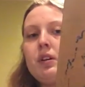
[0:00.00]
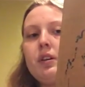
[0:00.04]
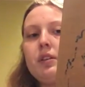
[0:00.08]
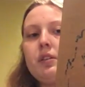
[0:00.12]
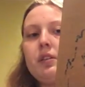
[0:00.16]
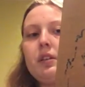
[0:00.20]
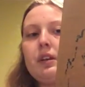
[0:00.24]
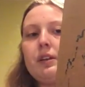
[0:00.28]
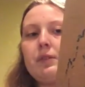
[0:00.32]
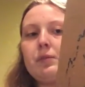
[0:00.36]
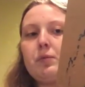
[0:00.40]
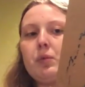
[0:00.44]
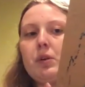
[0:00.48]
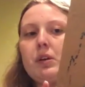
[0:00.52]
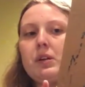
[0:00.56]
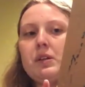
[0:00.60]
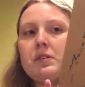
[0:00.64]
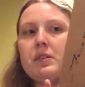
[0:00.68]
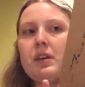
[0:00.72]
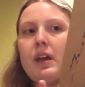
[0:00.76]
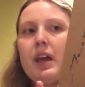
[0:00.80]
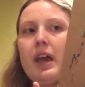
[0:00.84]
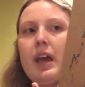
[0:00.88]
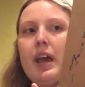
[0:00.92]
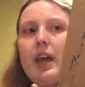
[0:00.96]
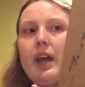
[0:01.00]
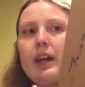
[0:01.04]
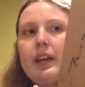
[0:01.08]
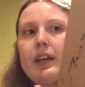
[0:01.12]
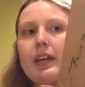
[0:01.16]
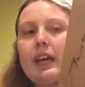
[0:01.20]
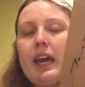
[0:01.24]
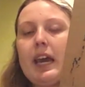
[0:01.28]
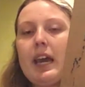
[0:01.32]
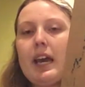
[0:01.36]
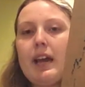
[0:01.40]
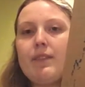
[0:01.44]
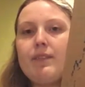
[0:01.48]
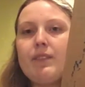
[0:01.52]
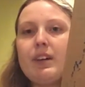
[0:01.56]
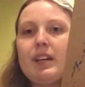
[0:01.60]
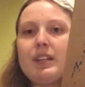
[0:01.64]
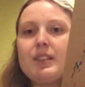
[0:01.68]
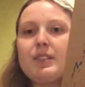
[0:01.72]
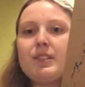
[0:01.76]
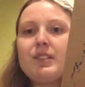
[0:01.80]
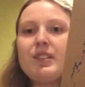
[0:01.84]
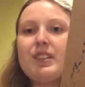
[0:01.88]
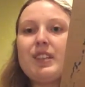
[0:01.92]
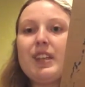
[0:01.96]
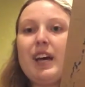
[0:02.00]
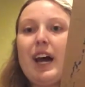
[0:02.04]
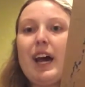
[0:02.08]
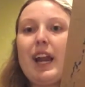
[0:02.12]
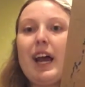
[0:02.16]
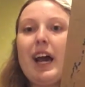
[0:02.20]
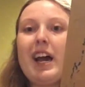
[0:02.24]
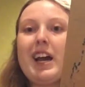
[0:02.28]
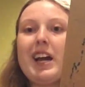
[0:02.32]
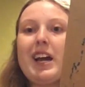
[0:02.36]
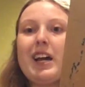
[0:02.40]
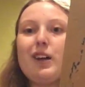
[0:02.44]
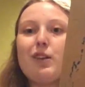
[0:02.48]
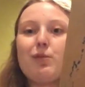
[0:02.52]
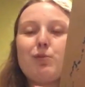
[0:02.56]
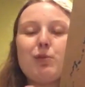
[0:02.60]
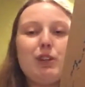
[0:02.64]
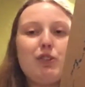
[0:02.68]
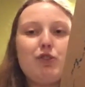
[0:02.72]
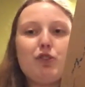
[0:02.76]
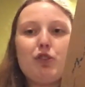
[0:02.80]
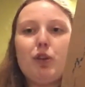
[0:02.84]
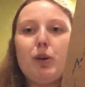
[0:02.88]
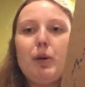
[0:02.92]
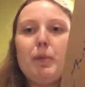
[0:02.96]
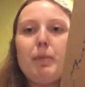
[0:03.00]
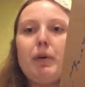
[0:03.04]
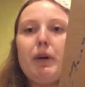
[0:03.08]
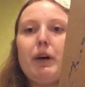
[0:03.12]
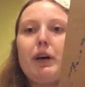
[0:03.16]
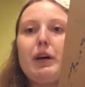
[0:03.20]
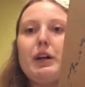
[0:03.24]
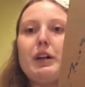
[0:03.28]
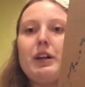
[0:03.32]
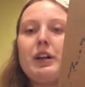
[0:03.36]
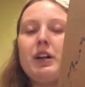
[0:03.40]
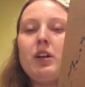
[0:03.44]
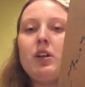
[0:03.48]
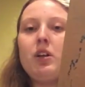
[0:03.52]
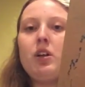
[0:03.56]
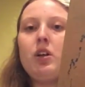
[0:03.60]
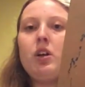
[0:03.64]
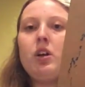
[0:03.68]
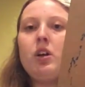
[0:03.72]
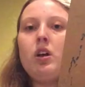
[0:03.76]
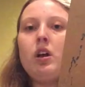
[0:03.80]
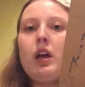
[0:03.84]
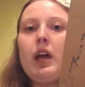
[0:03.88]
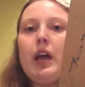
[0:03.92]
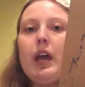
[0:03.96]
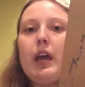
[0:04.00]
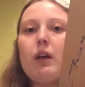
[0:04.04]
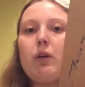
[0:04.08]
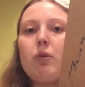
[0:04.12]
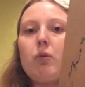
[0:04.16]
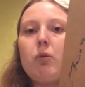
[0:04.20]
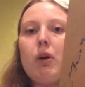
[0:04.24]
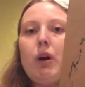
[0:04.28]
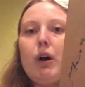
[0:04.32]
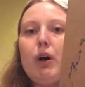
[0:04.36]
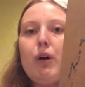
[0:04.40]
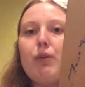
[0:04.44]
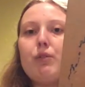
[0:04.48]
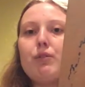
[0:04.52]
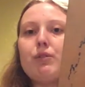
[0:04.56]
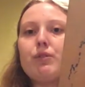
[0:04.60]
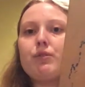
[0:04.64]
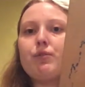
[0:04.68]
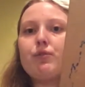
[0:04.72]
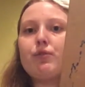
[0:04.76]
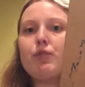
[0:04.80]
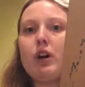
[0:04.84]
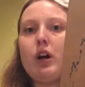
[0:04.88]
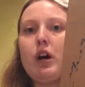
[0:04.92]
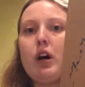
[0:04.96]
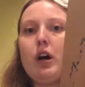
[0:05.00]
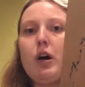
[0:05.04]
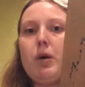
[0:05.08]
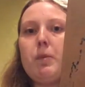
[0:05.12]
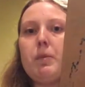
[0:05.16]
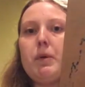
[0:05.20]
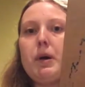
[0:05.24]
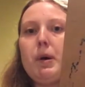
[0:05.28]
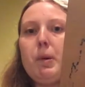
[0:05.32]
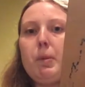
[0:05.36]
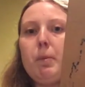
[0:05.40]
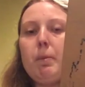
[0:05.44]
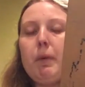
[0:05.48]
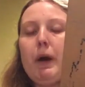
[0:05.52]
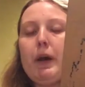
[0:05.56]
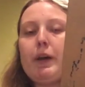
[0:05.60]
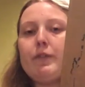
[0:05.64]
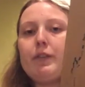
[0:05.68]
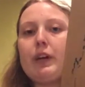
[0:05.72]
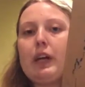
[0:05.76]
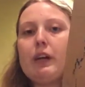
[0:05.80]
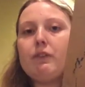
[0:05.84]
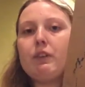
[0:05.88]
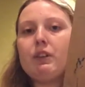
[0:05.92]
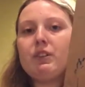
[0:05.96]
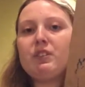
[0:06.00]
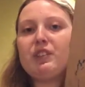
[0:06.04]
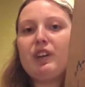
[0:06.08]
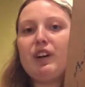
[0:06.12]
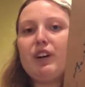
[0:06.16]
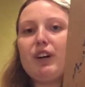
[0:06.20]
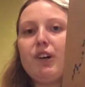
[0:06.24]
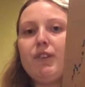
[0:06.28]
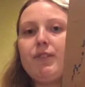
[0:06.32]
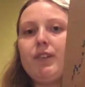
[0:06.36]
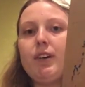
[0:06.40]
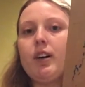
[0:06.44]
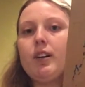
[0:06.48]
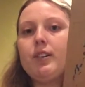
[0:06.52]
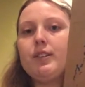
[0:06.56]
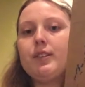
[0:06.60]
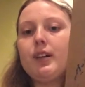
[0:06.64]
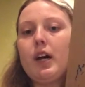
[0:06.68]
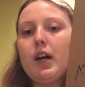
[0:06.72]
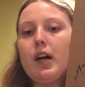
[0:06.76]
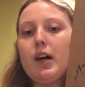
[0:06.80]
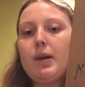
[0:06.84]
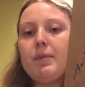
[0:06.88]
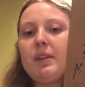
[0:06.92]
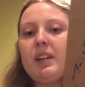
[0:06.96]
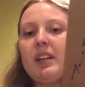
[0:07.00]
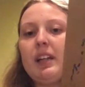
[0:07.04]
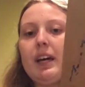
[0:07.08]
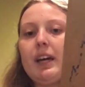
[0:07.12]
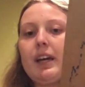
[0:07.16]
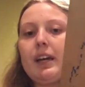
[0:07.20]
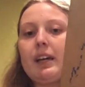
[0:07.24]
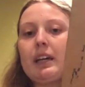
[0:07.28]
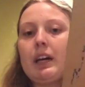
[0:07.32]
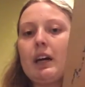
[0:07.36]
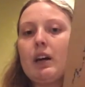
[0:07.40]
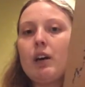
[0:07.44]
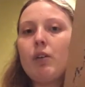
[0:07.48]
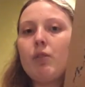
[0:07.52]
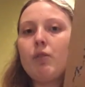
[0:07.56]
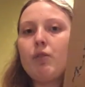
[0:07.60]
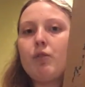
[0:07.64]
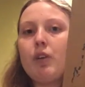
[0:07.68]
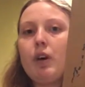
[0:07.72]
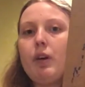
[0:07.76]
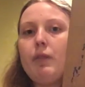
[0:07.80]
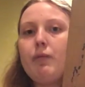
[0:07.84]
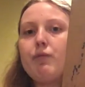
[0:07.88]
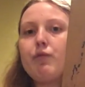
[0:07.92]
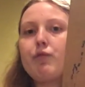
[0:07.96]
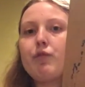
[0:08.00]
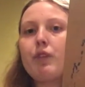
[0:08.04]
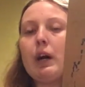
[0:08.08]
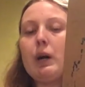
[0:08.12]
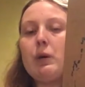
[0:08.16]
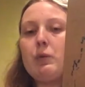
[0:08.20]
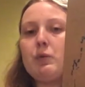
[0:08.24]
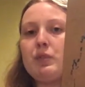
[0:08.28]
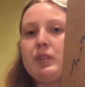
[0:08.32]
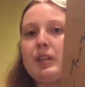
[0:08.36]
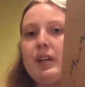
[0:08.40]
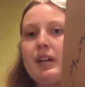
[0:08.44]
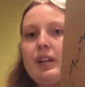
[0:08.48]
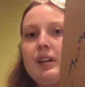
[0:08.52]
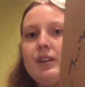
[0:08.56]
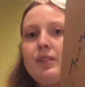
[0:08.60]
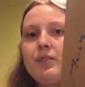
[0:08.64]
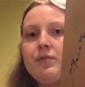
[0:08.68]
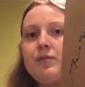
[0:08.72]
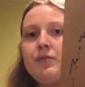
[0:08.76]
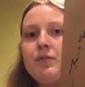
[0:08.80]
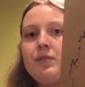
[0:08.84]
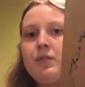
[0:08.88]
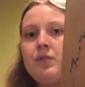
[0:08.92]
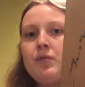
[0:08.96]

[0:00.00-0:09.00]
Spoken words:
This was a canvas that I had originally put a quote from my favorite song of all time, Let It Go from Frozen.